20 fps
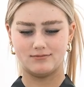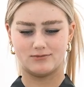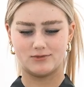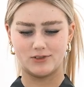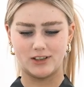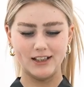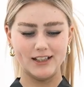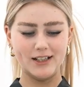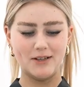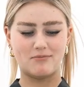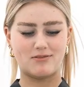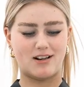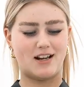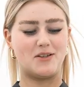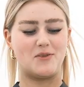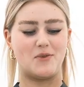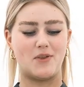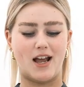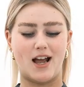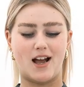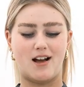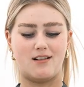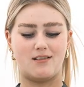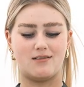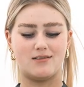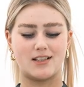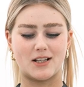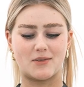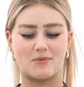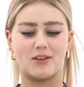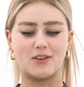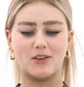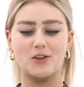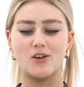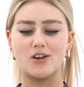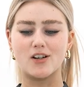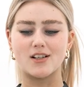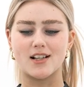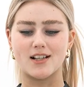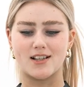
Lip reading: Really impressed with how this one looks.